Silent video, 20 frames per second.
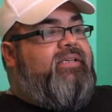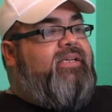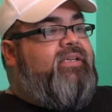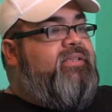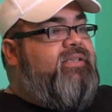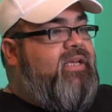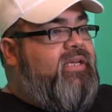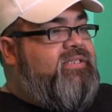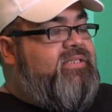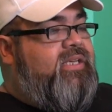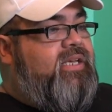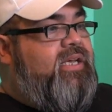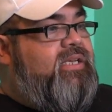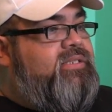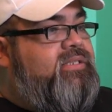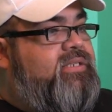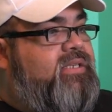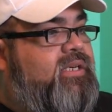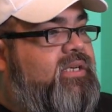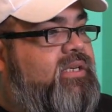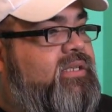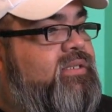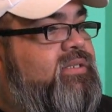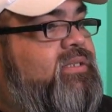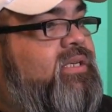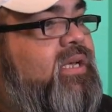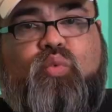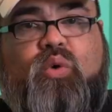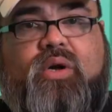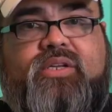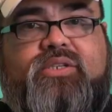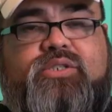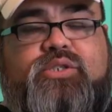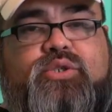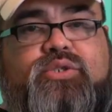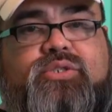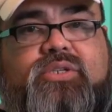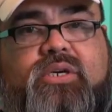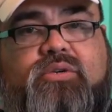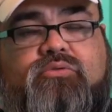and test kitchens, once you
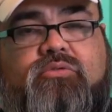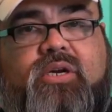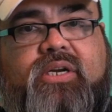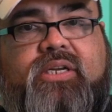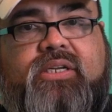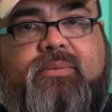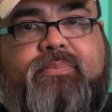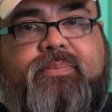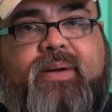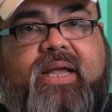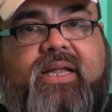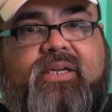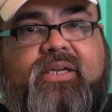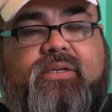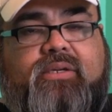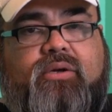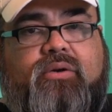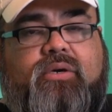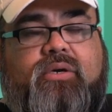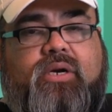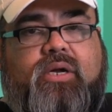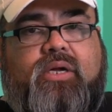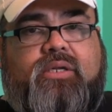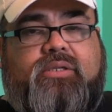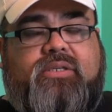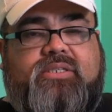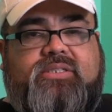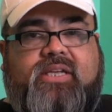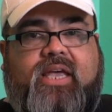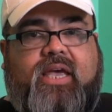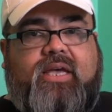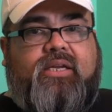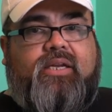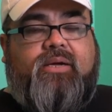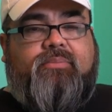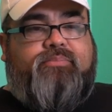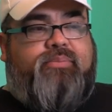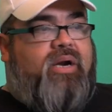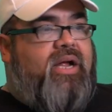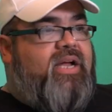start running the pilot or the
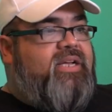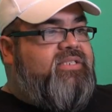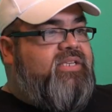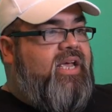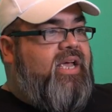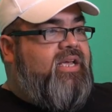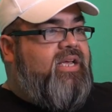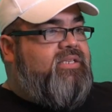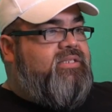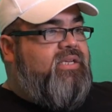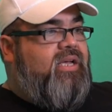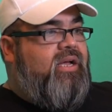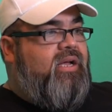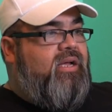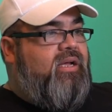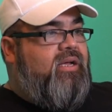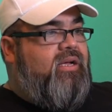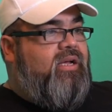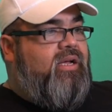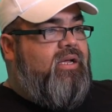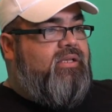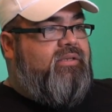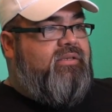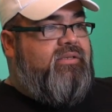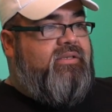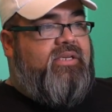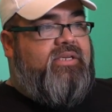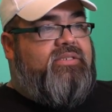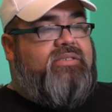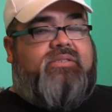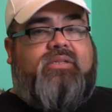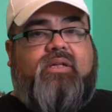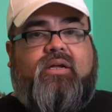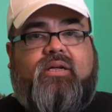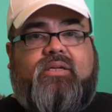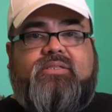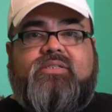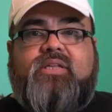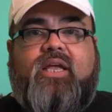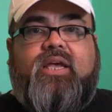scale-up process at this
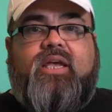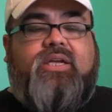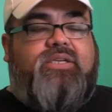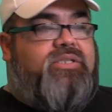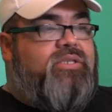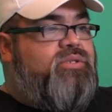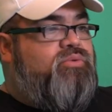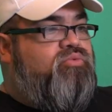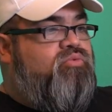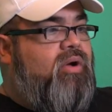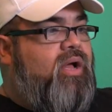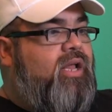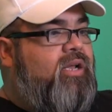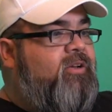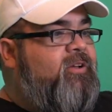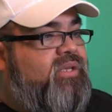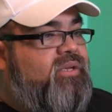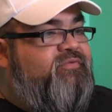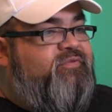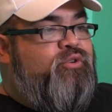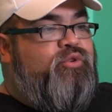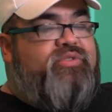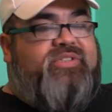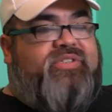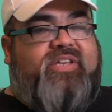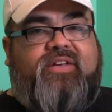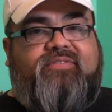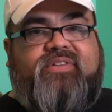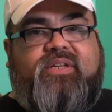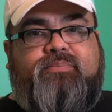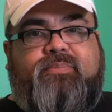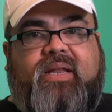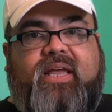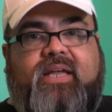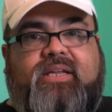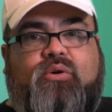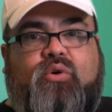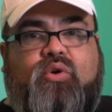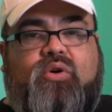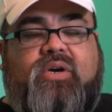stage as well, the food safety
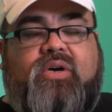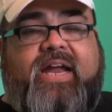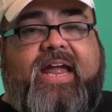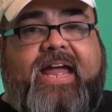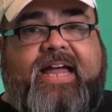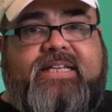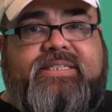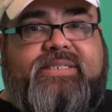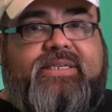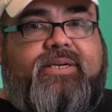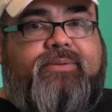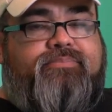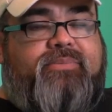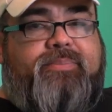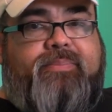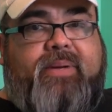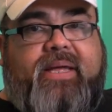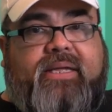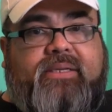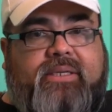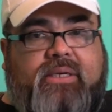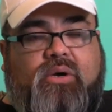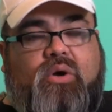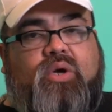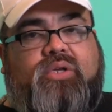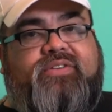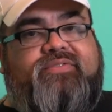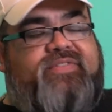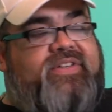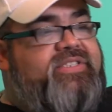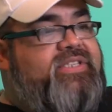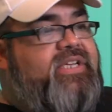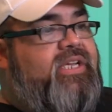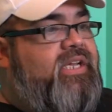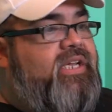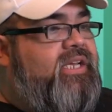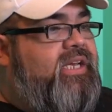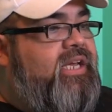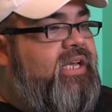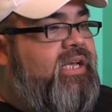plan or HACCP, depending on the
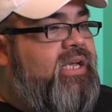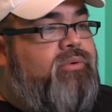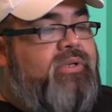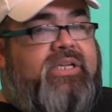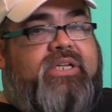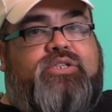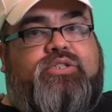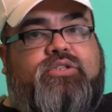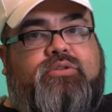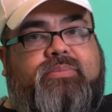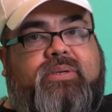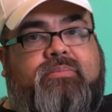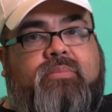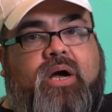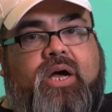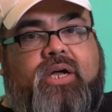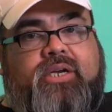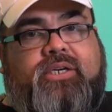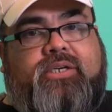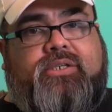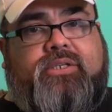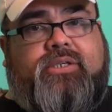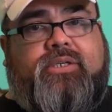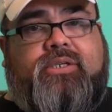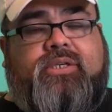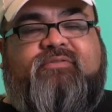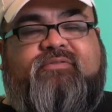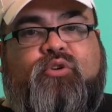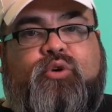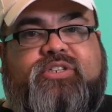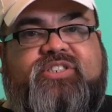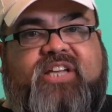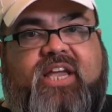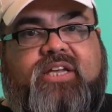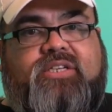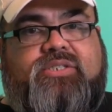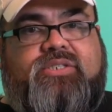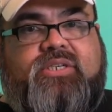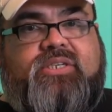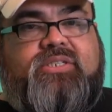facility, needs to be monitored for
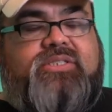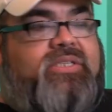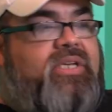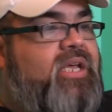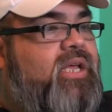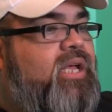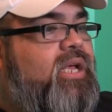changes.